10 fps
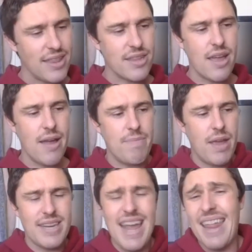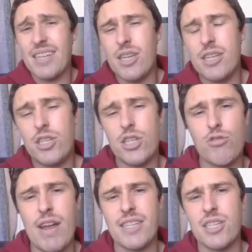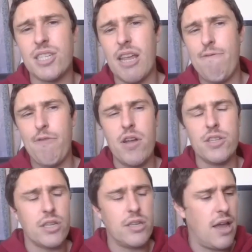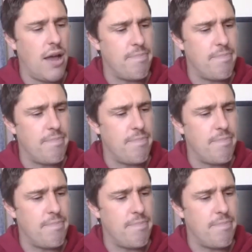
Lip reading: It's just great to see for us.